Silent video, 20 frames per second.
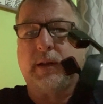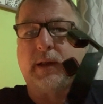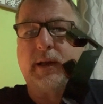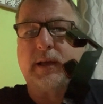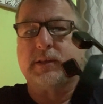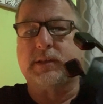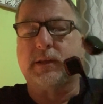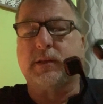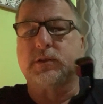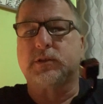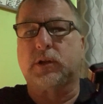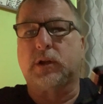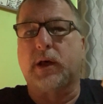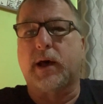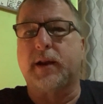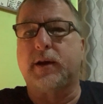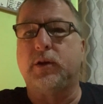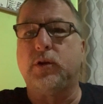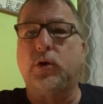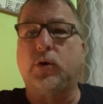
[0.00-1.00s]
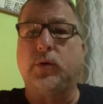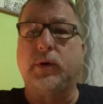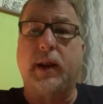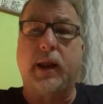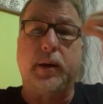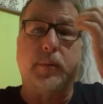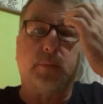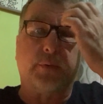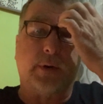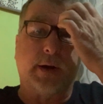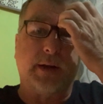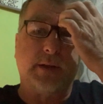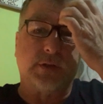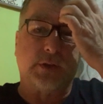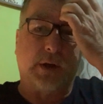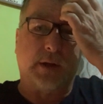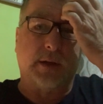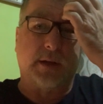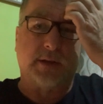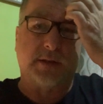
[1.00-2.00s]
Like I said, there's a lot of no-name brands
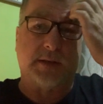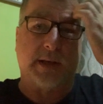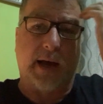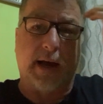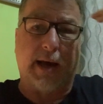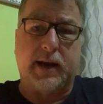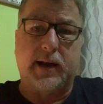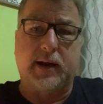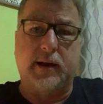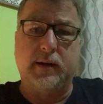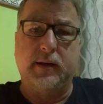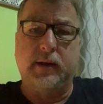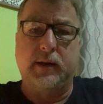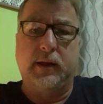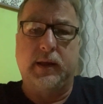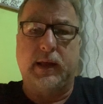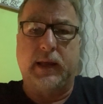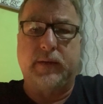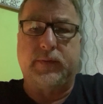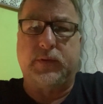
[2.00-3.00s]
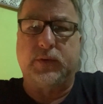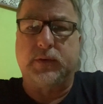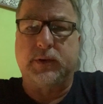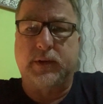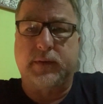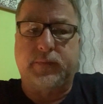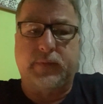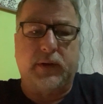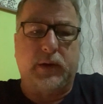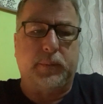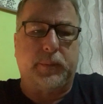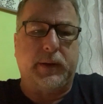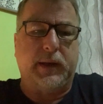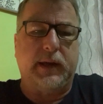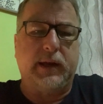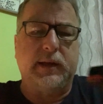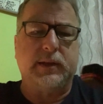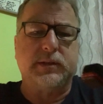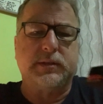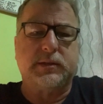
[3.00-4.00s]
on Lazada if you're in the
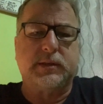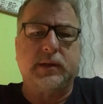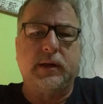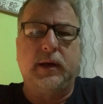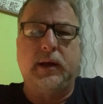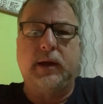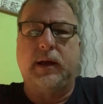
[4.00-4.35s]
Philippines.